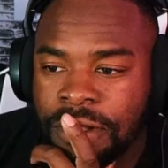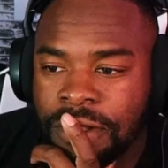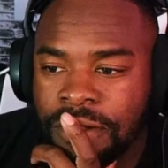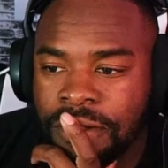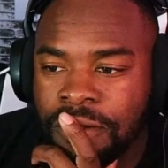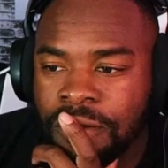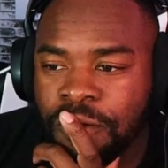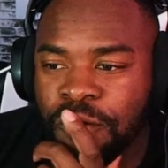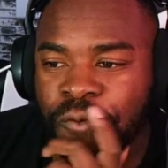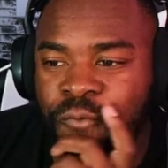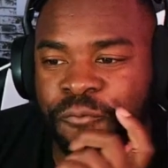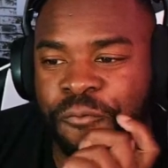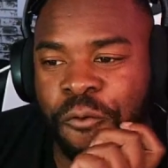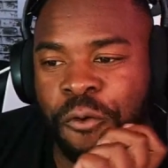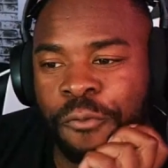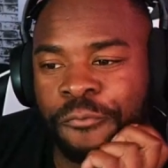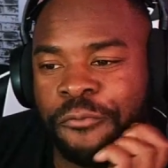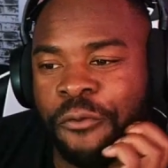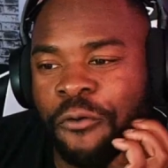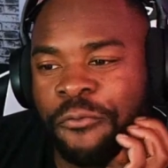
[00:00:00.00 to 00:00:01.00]
Ooh,
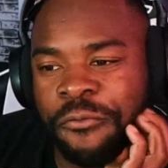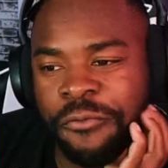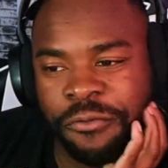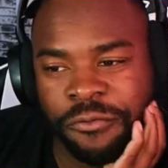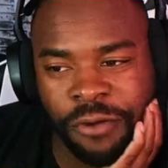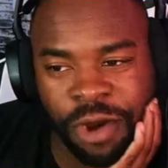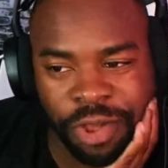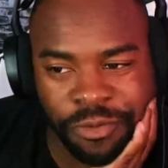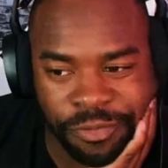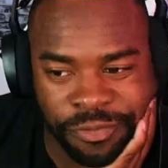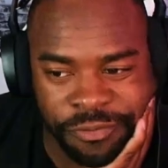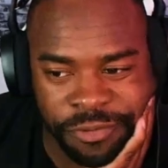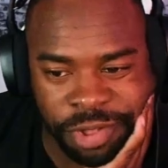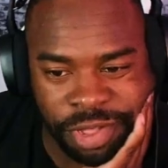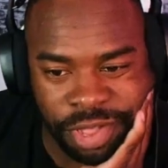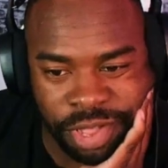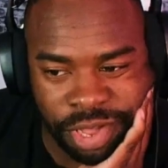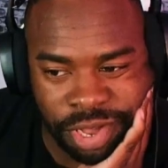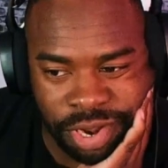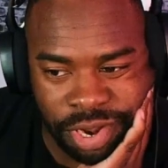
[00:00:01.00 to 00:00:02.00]
four, four for right was
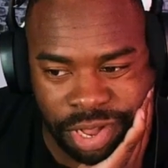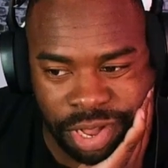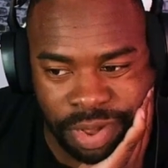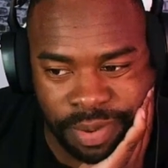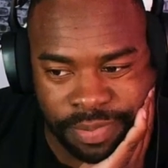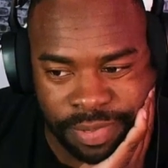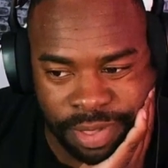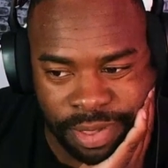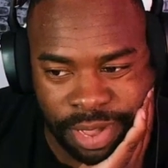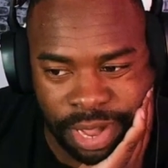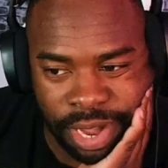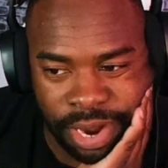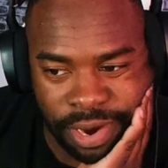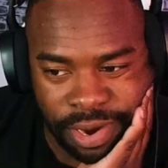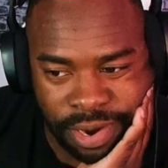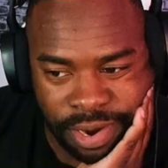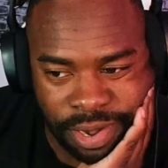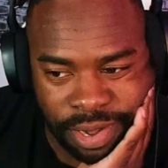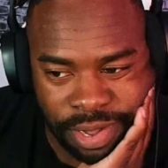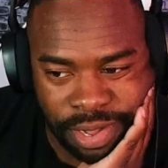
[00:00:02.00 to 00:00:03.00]
really good. See higher.
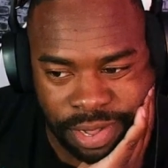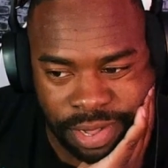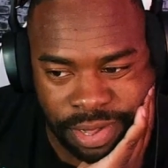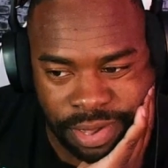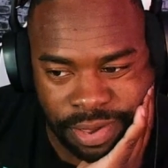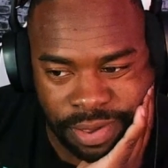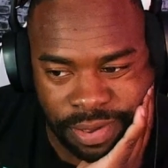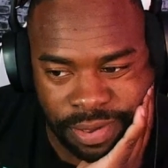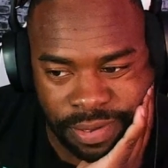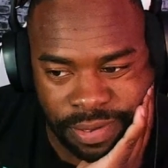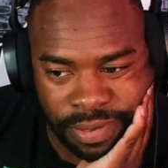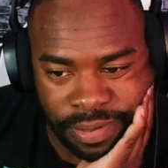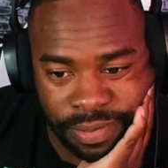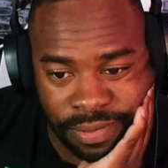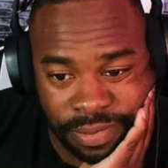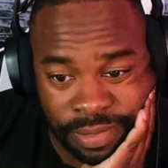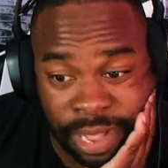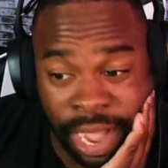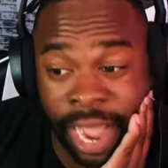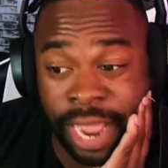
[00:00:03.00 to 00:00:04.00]

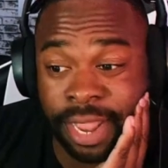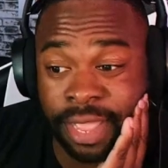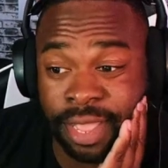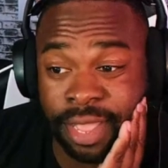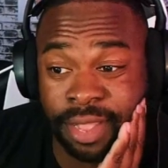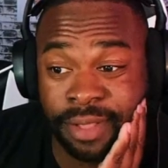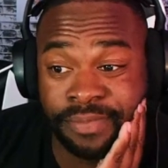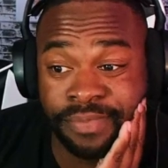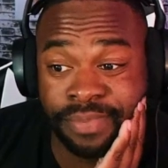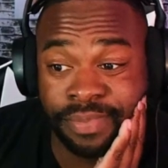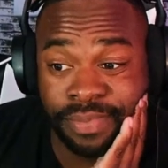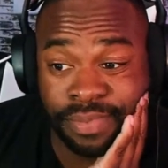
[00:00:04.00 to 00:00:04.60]
Tied again.